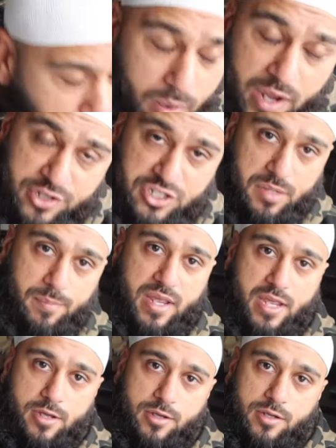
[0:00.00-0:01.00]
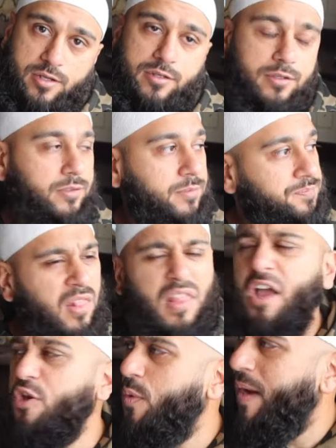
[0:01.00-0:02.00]
you're punishing me.
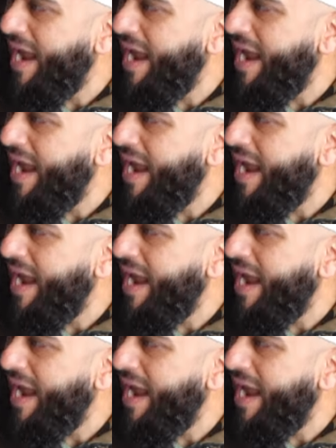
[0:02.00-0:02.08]
Allah, you